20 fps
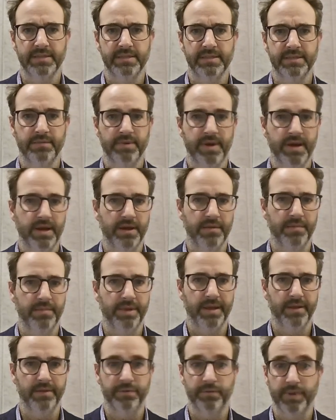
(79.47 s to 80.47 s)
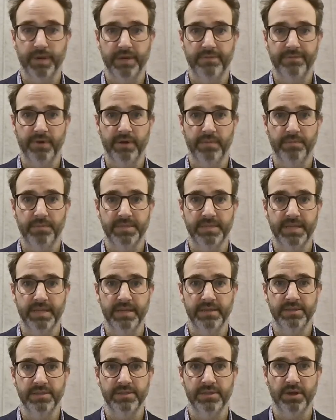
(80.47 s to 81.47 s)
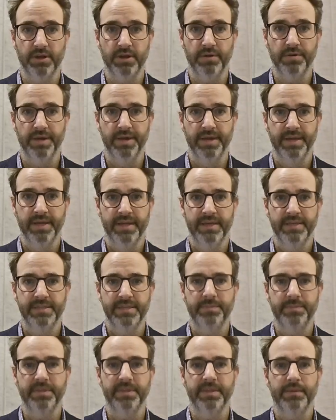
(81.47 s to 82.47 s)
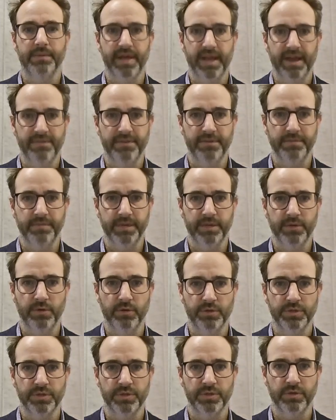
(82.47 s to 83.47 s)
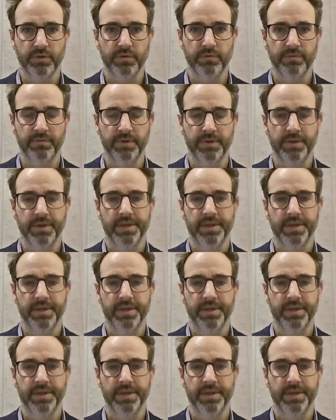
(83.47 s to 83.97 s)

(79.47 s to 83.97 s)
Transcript: It's around about 25%, so it's something that we have to be conscious of.